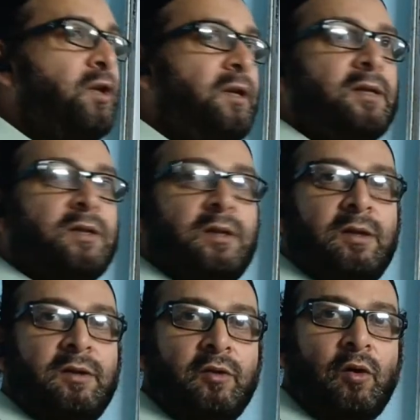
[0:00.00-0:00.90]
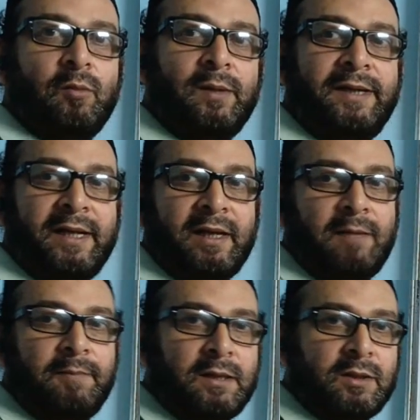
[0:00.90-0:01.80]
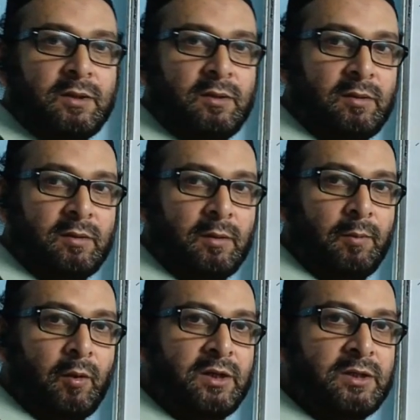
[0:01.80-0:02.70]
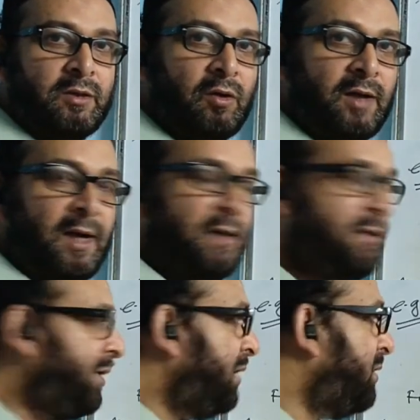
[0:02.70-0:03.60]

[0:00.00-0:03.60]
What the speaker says: motion is normally taking place. The body is not at